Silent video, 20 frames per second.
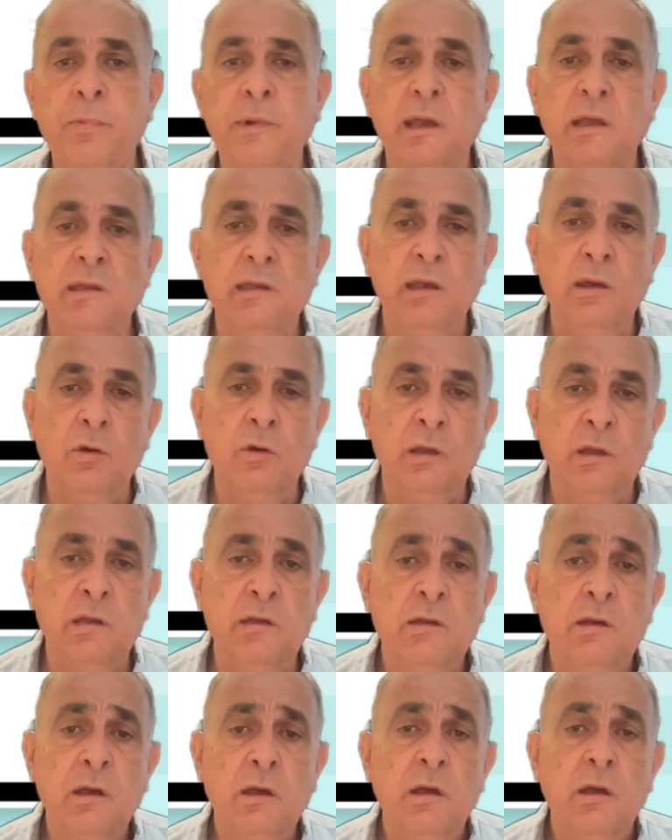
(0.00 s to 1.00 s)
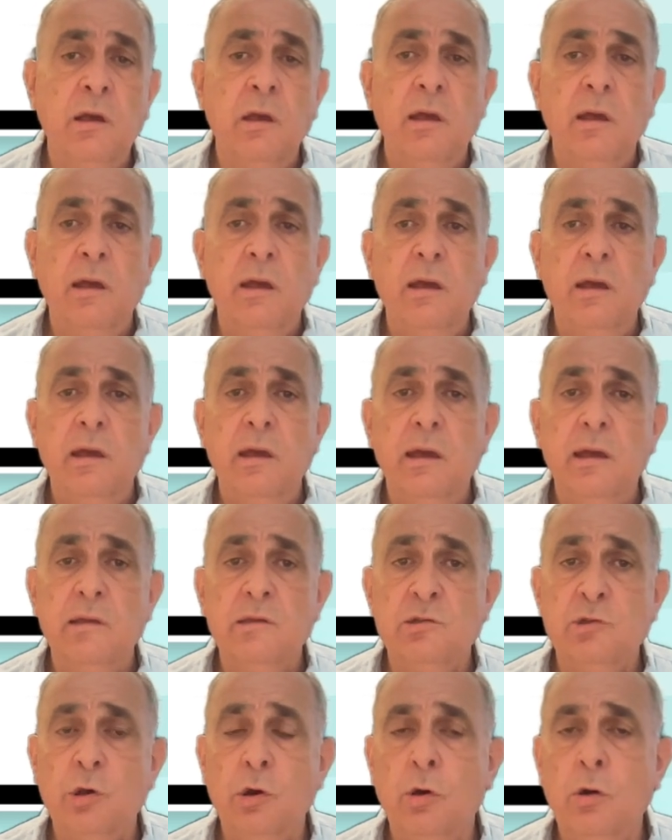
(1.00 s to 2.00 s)
category.
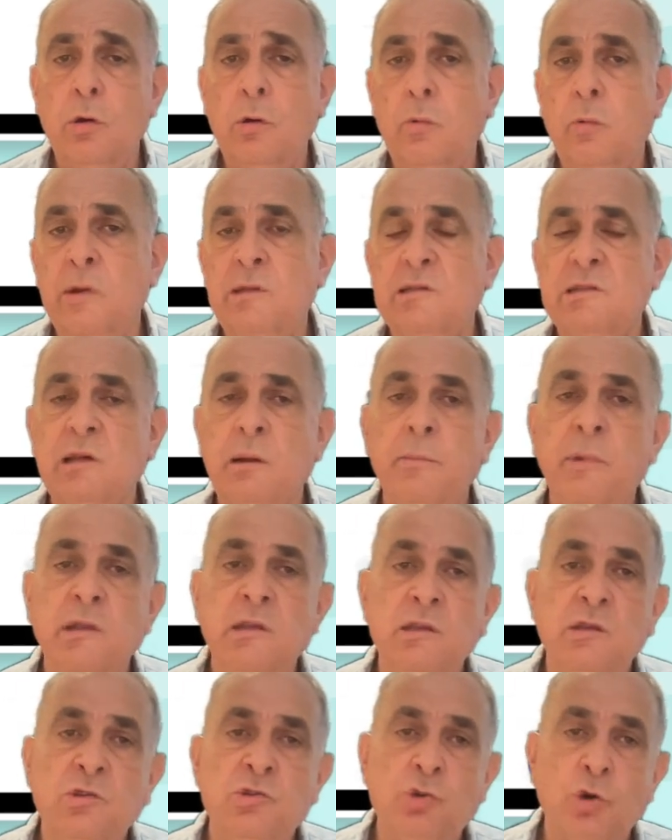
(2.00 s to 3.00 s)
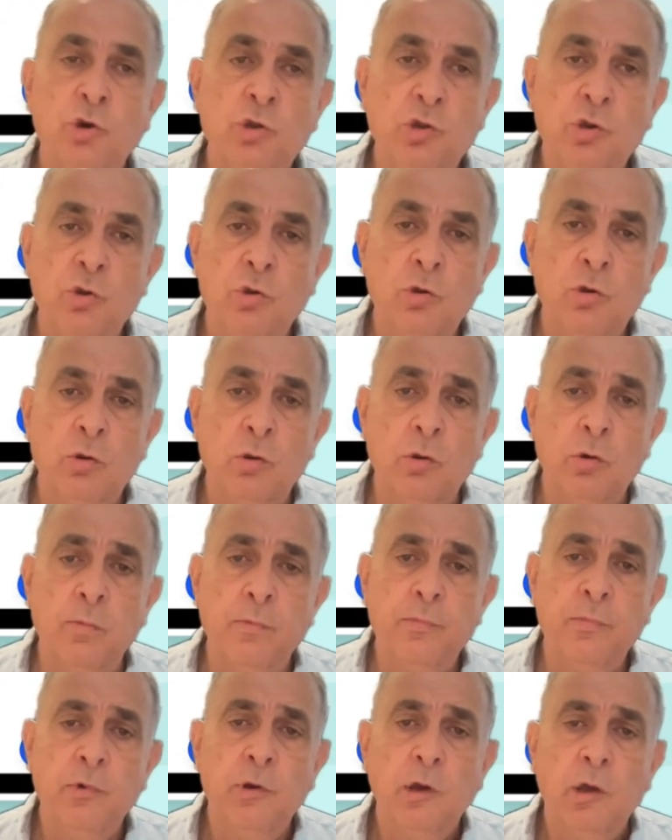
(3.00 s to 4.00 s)
So when somebody joins your
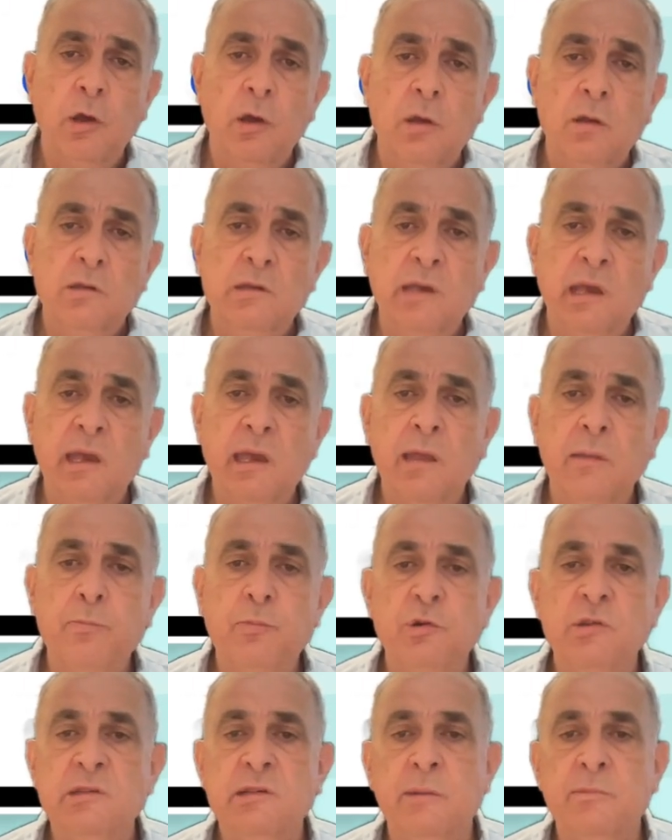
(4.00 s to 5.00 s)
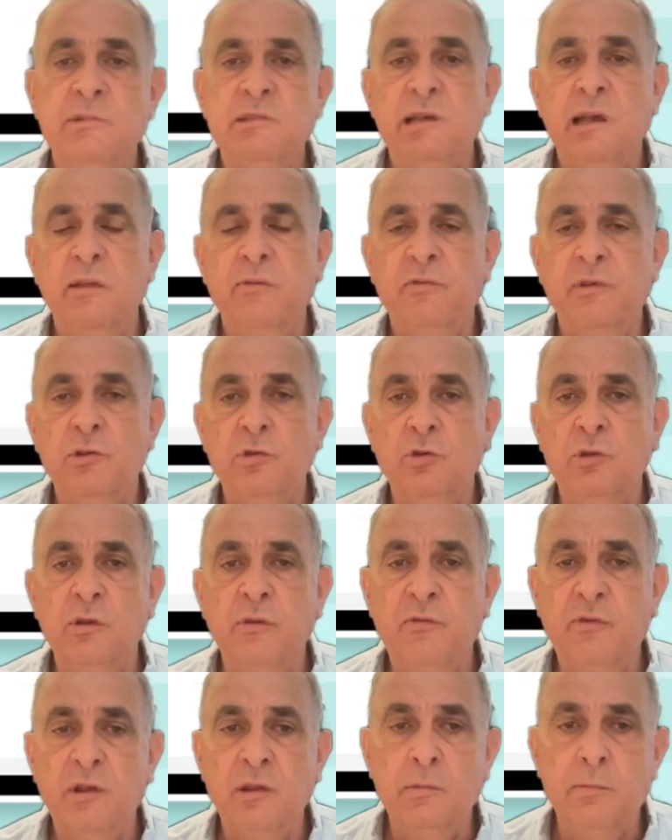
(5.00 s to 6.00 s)
group, they can put themselves into
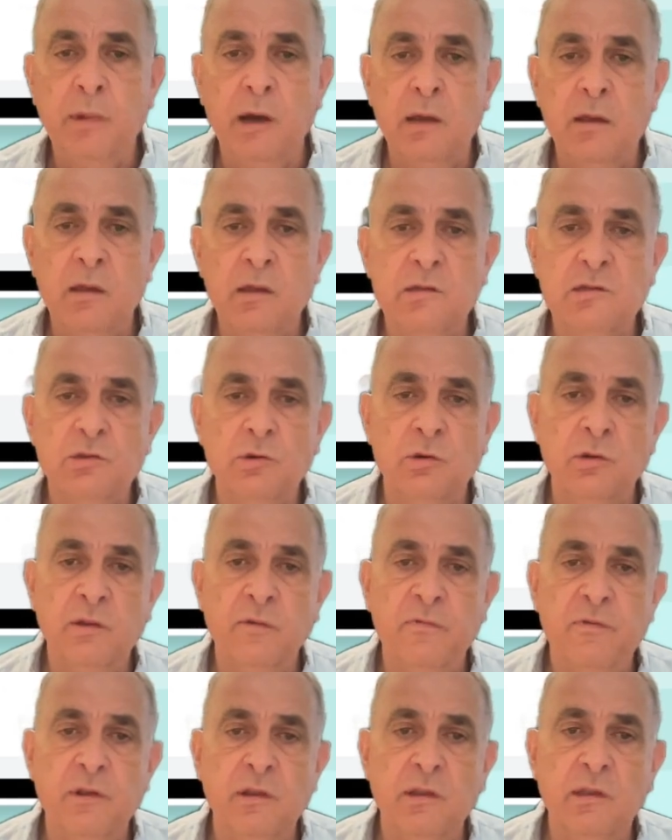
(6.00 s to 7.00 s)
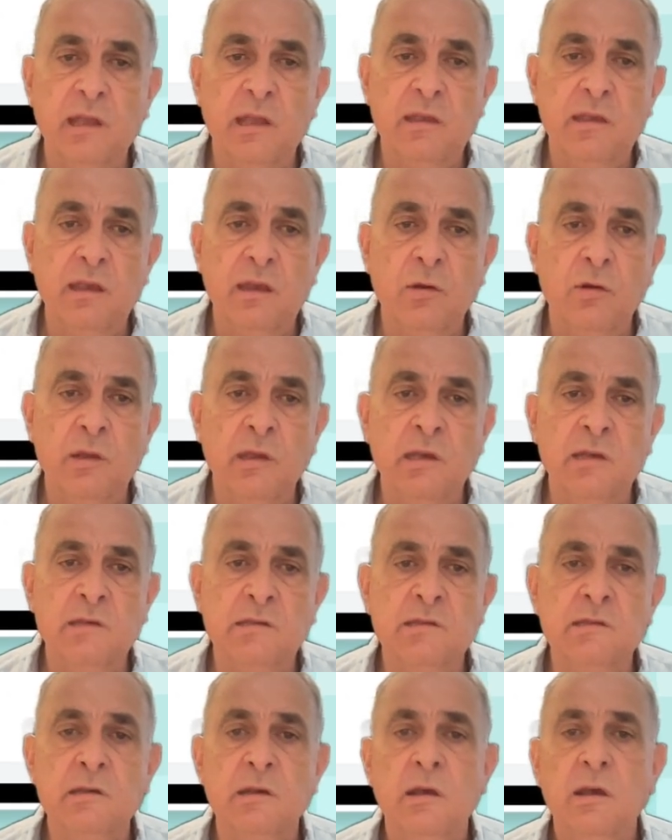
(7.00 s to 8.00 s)
different buckets or different
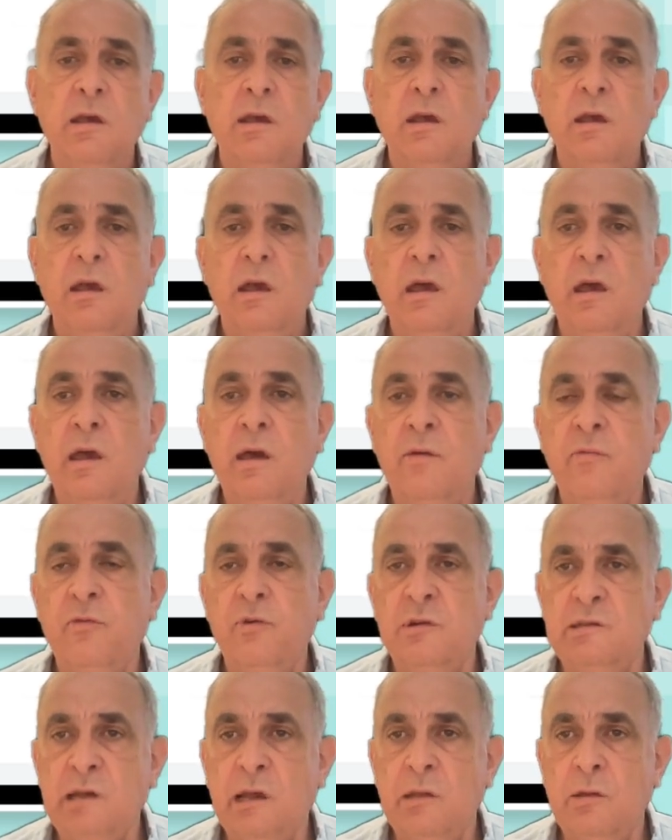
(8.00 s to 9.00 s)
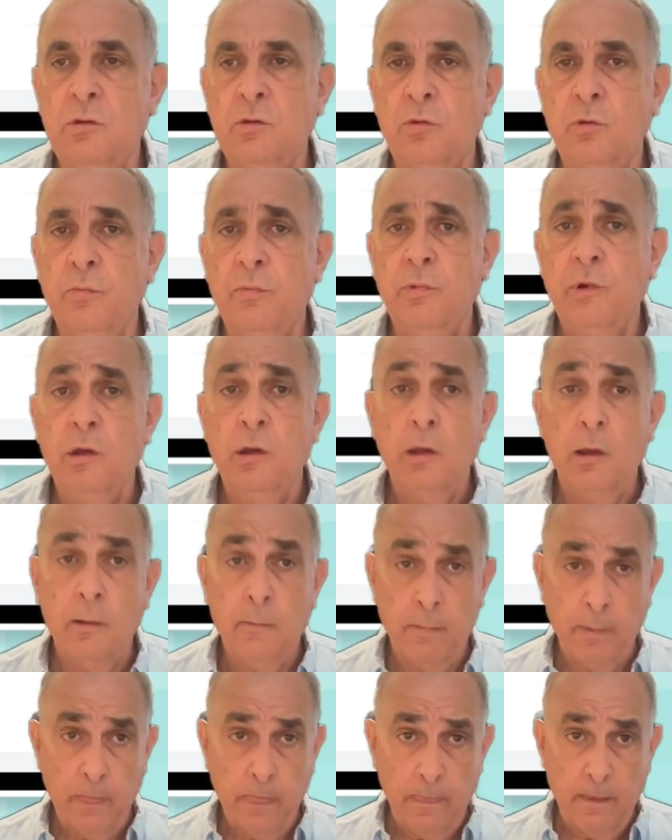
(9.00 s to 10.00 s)
categories for that group.
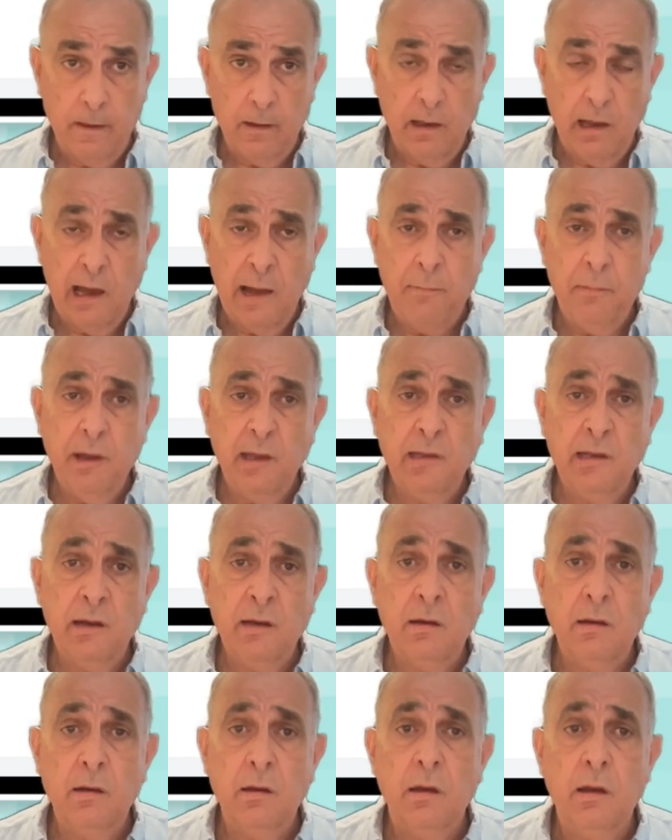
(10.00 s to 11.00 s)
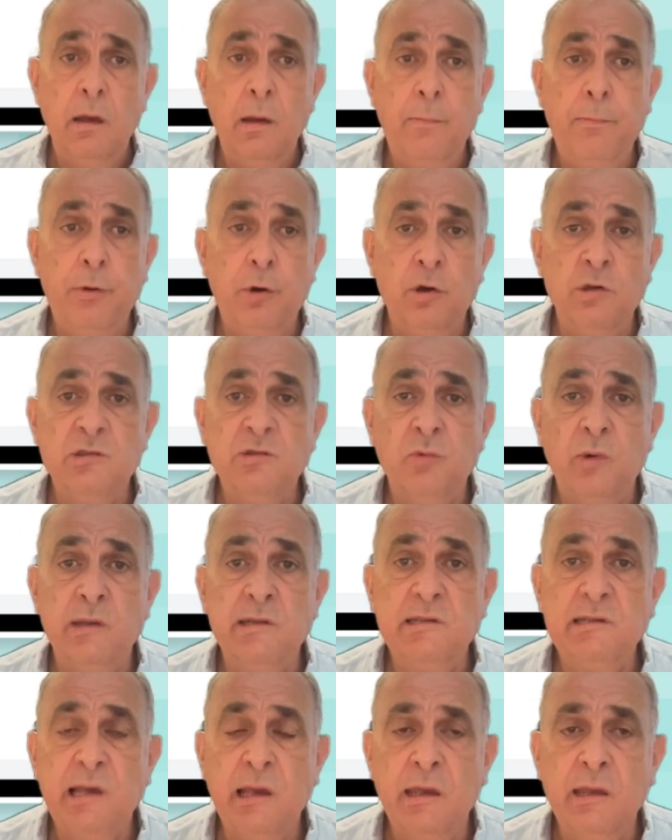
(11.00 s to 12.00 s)
I'm gonna pause
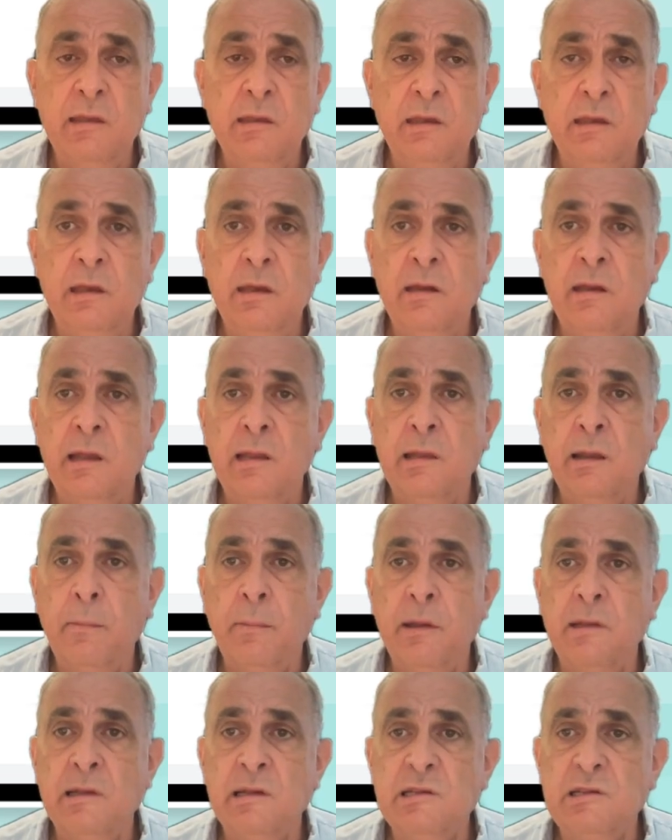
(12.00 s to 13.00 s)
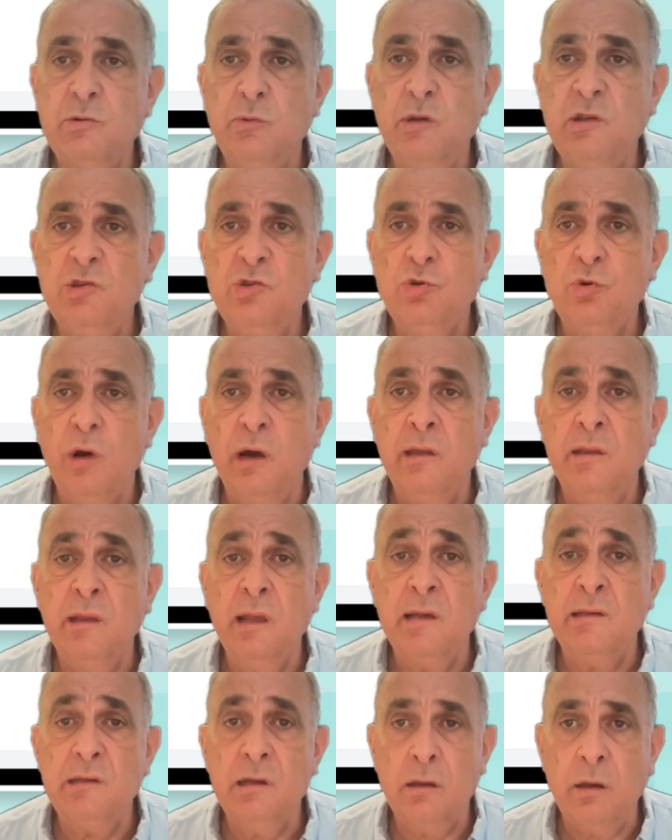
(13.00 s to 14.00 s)
1 second here, and I'm gonna switch to
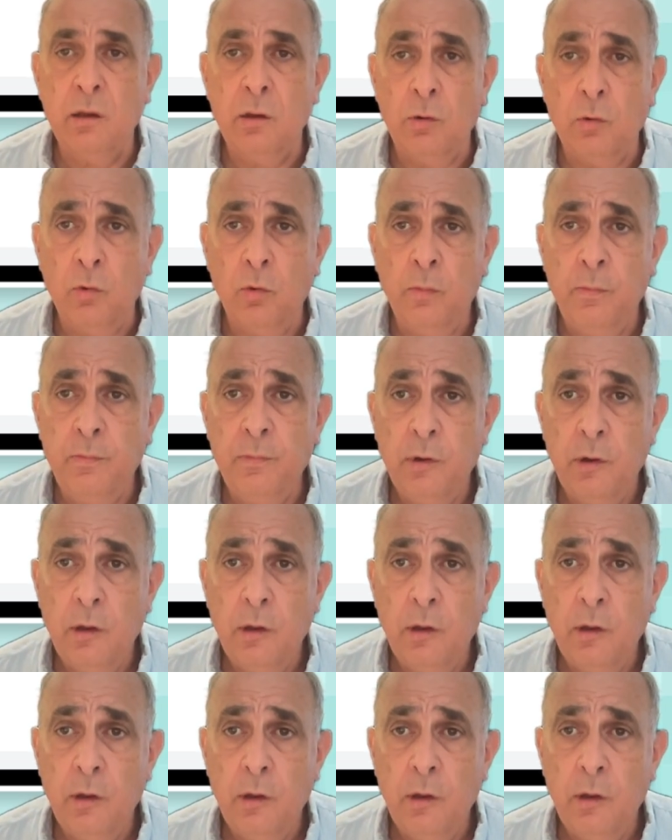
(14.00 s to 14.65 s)
another group